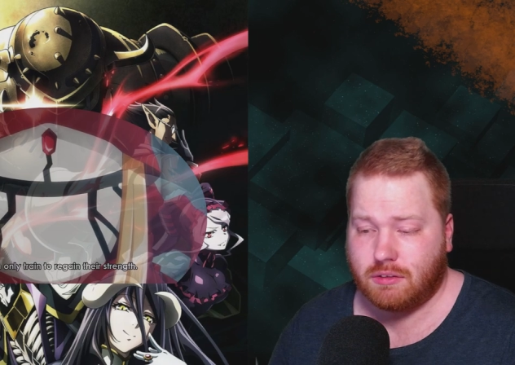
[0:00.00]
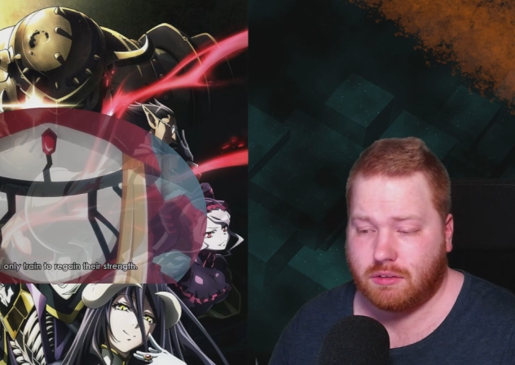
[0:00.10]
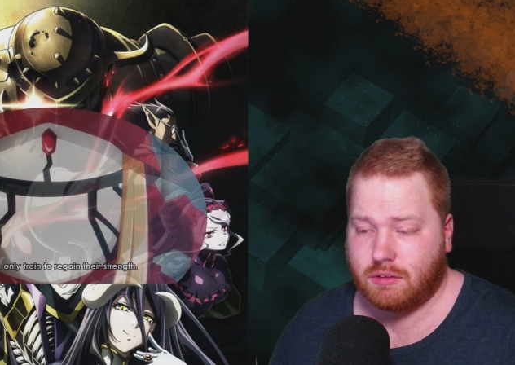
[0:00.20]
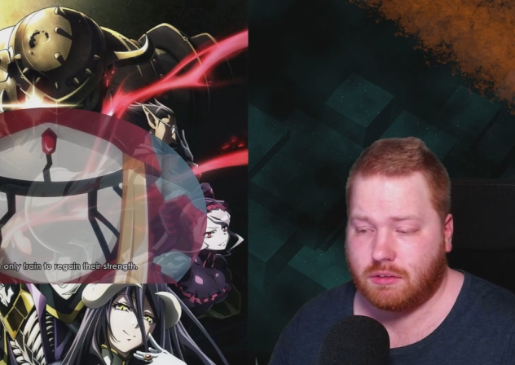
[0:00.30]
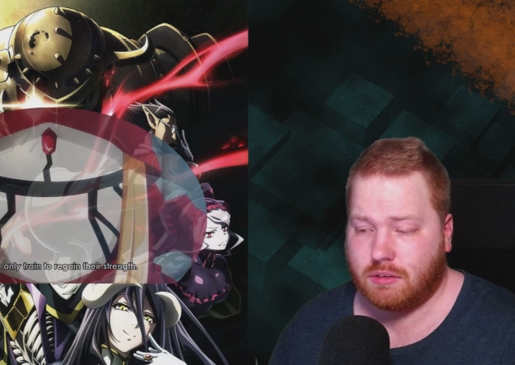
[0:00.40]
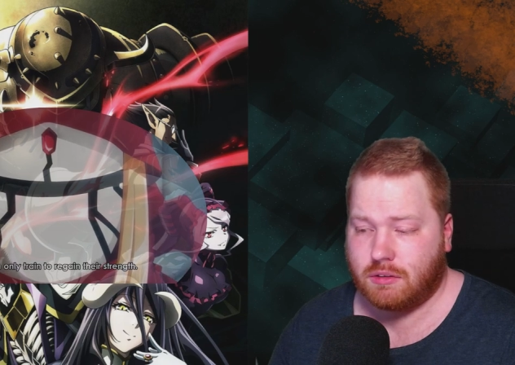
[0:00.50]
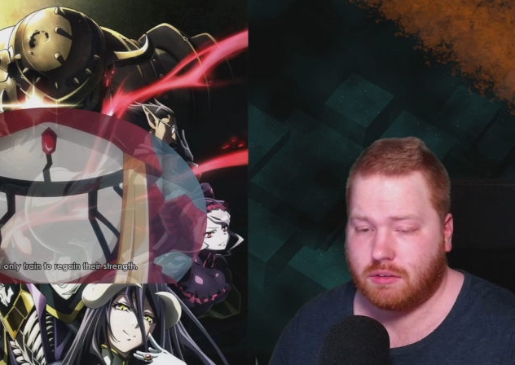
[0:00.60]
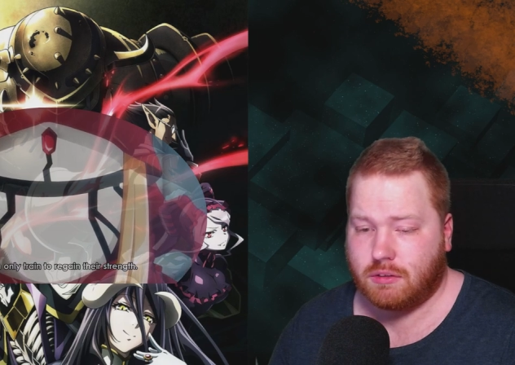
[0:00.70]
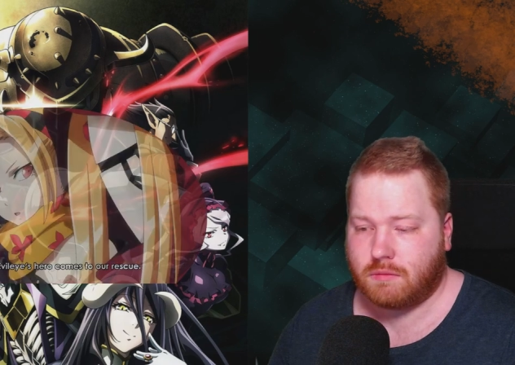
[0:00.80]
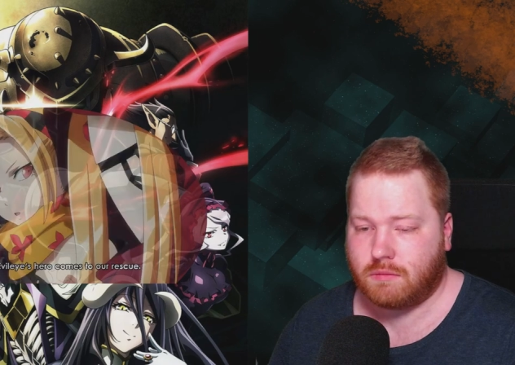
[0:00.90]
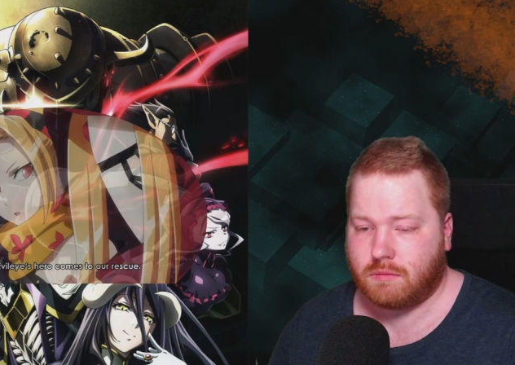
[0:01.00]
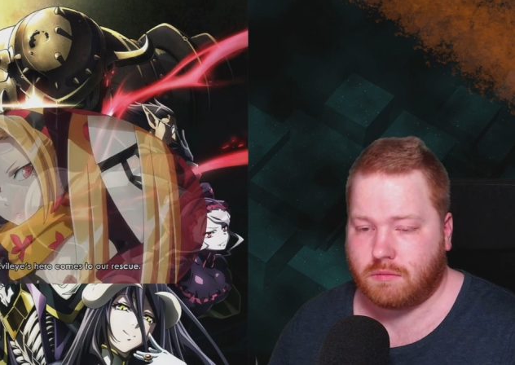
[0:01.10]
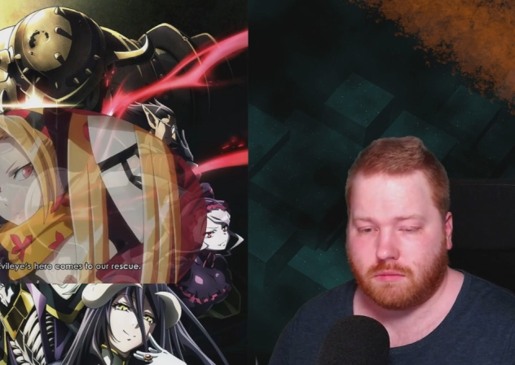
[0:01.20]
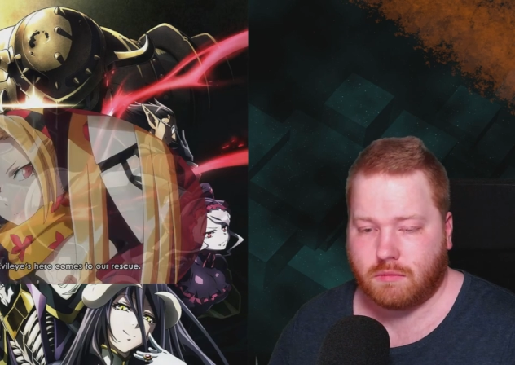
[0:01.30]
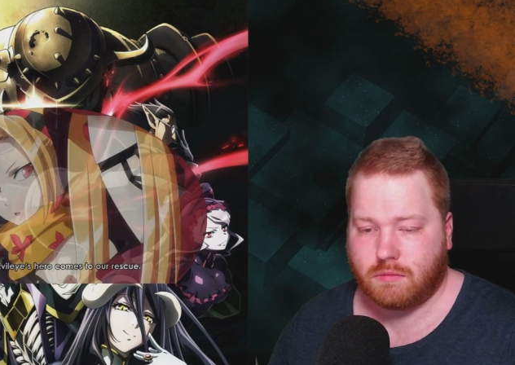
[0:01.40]

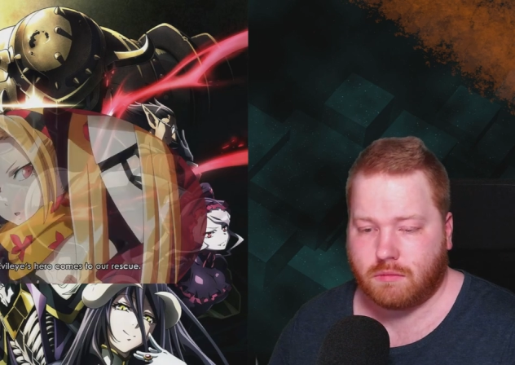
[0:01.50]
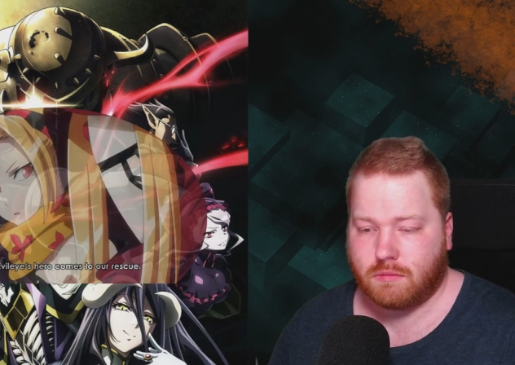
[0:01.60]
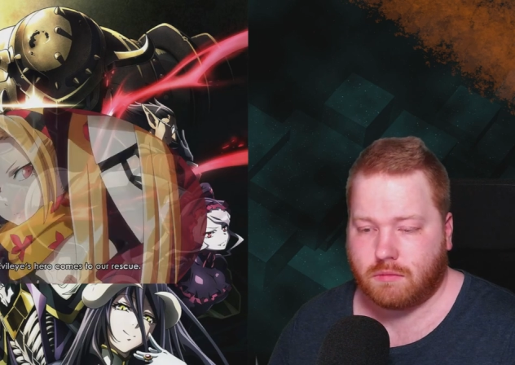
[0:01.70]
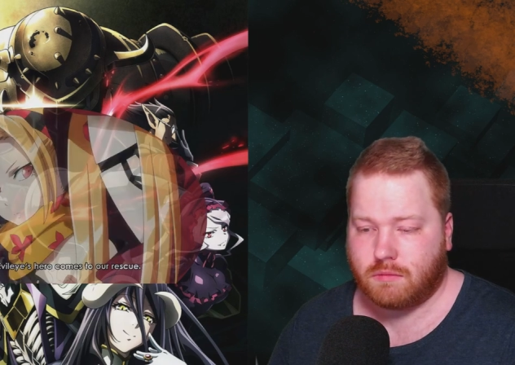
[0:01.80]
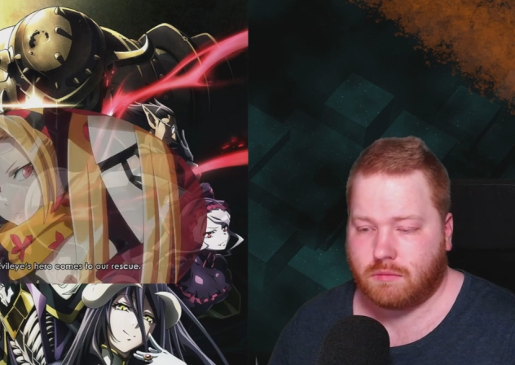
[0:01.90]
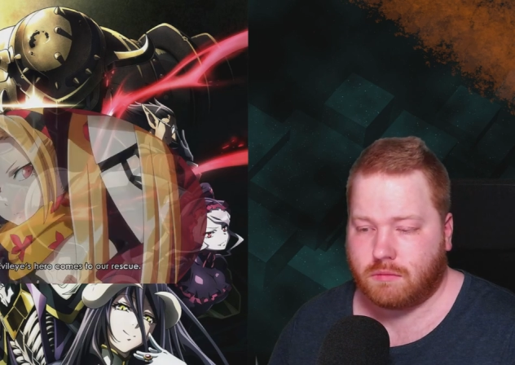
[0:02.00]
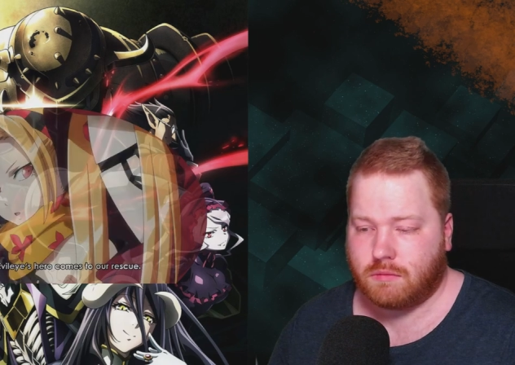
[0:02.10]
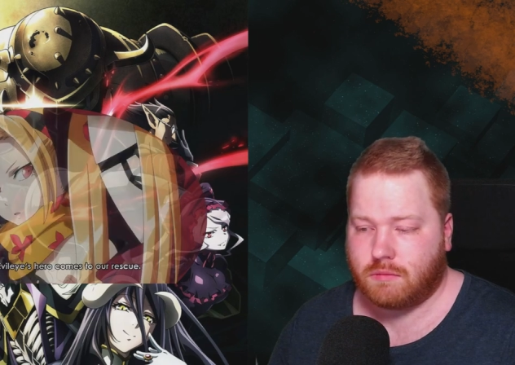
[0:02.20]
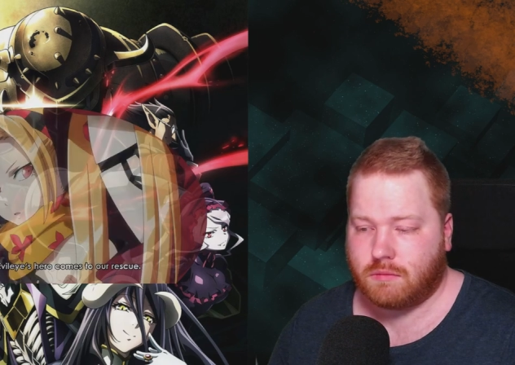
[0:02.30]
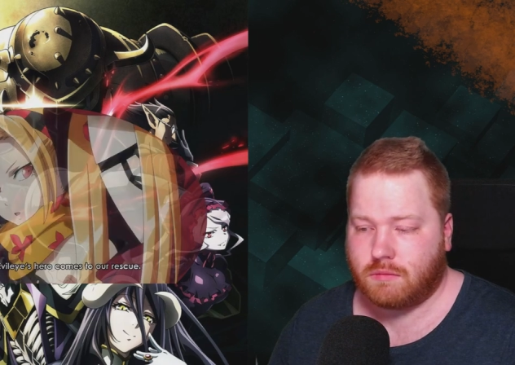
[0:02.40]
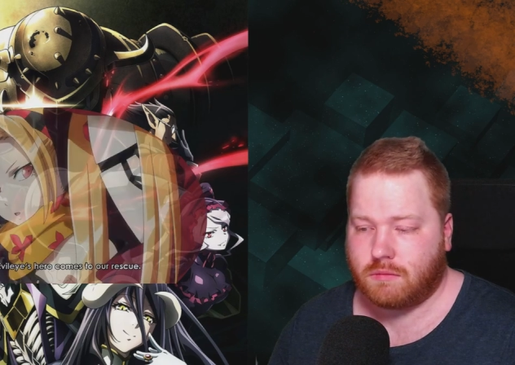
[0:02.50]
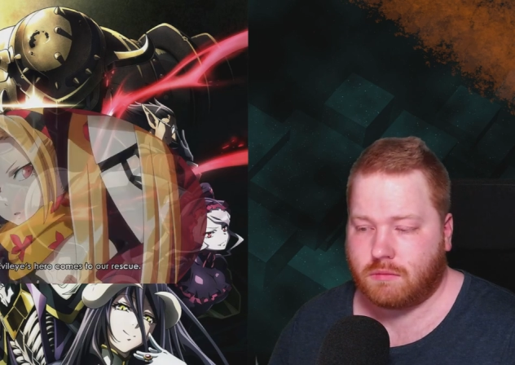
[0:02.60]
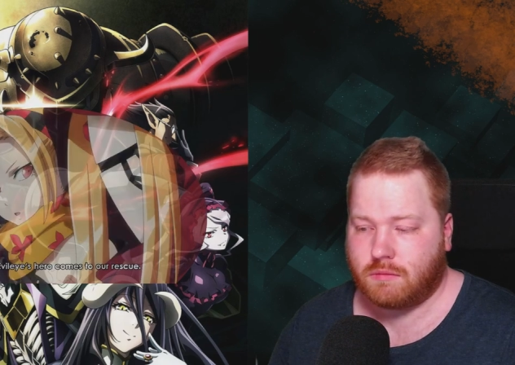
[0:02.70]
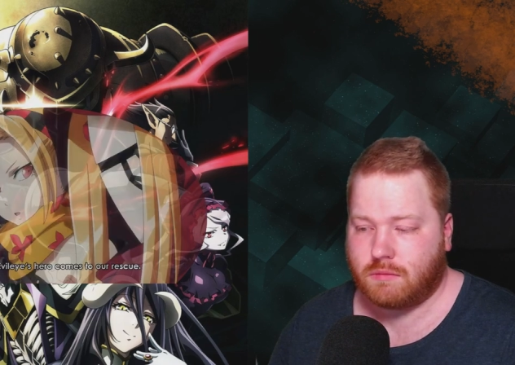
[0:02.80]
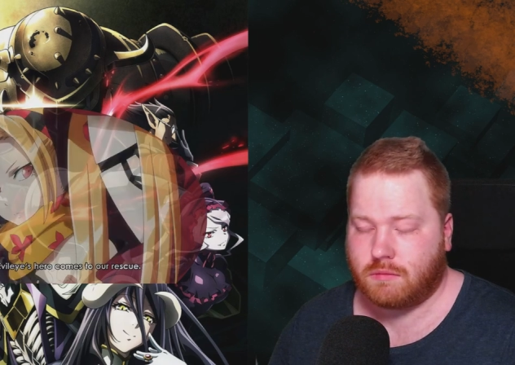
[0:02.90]

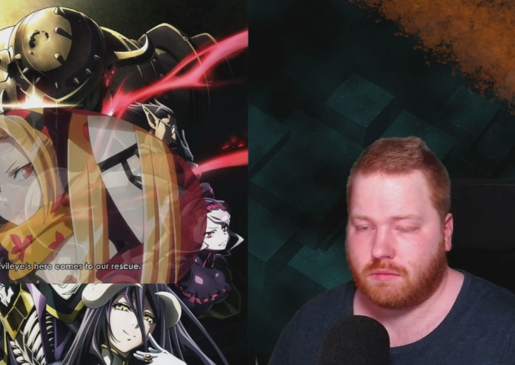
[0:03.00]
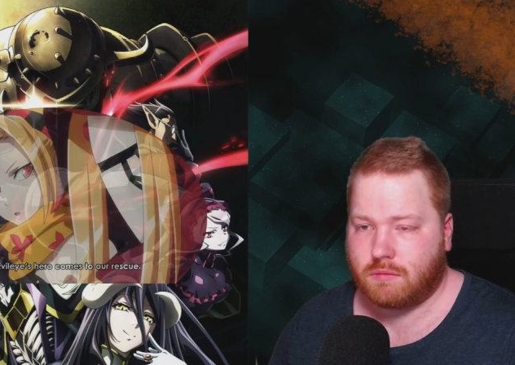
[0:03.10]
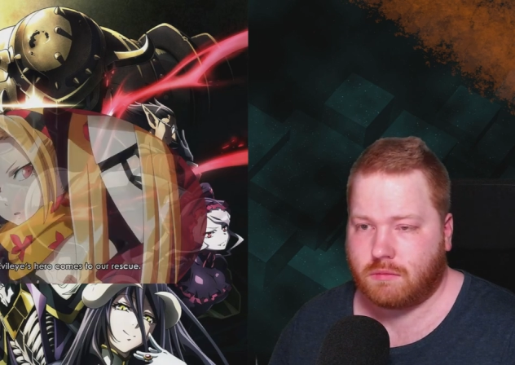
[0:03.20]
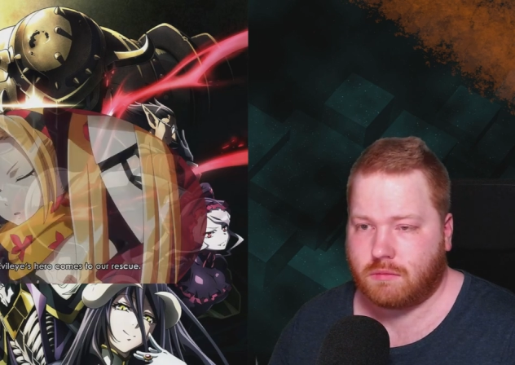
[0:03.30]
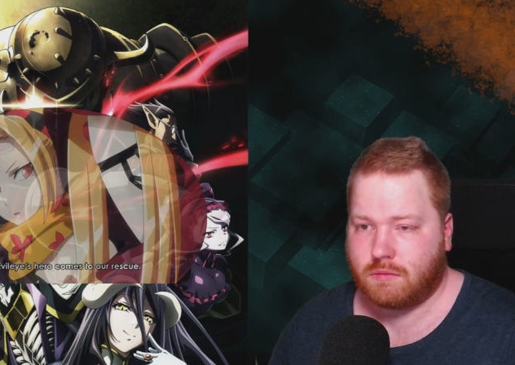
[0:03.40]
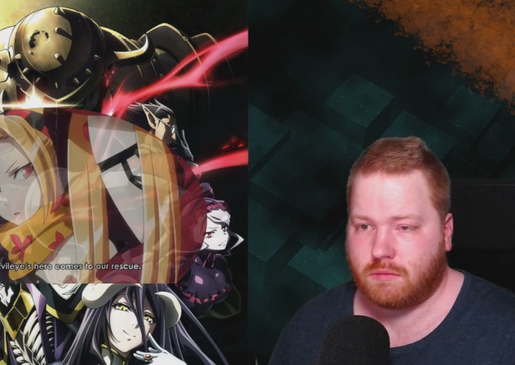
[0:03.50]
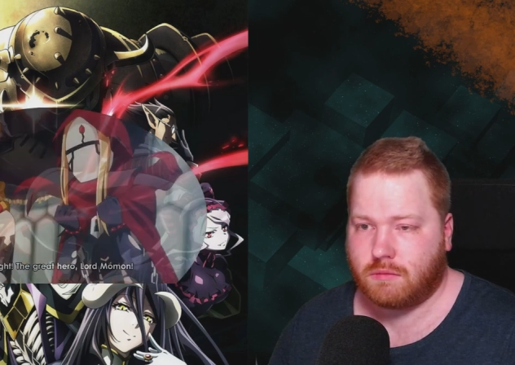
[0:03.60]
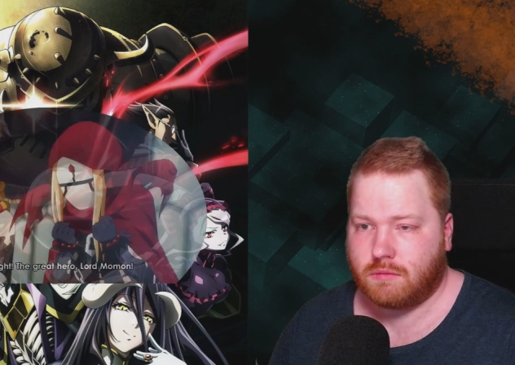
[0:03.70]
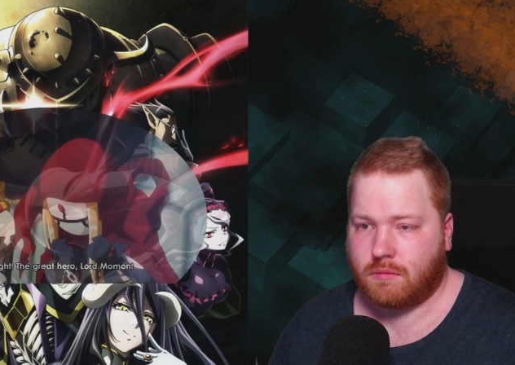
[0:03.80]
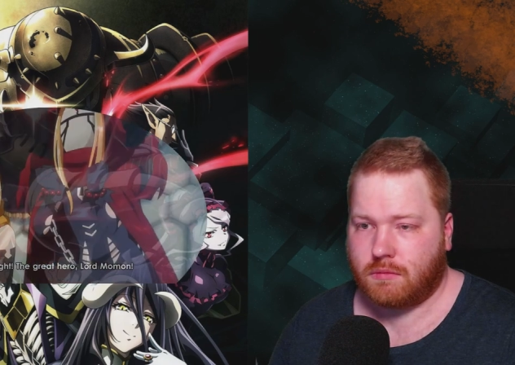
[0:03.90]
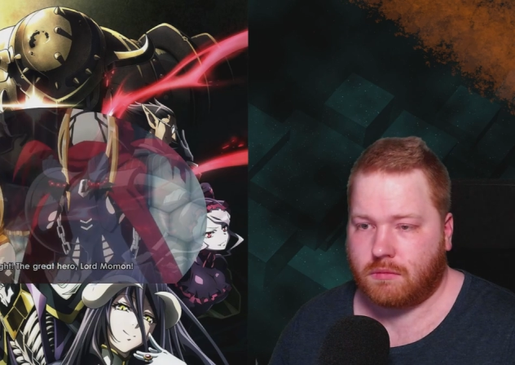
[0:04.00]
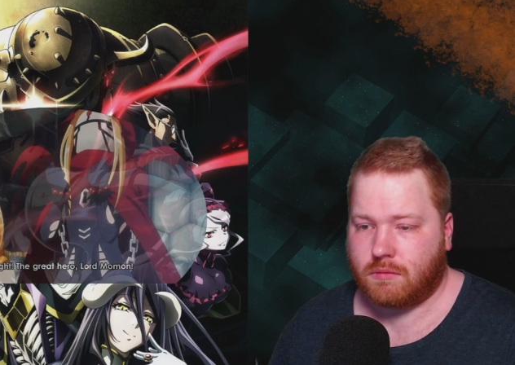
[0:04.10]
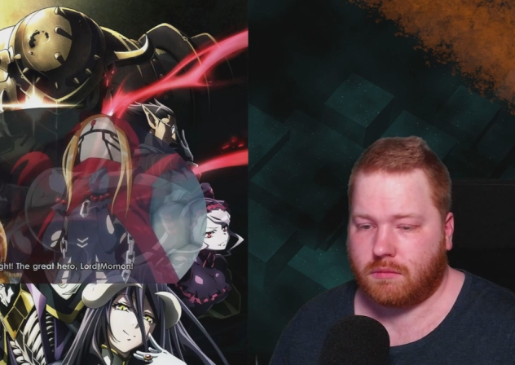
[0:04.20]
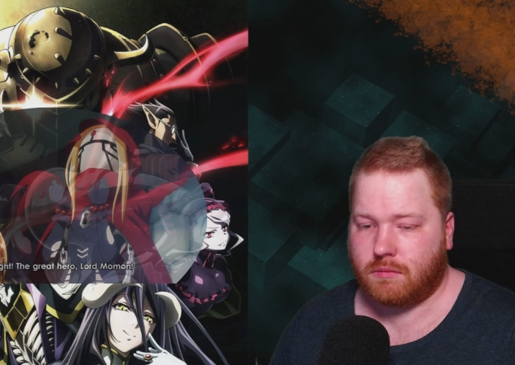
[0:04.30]
(no one is talking)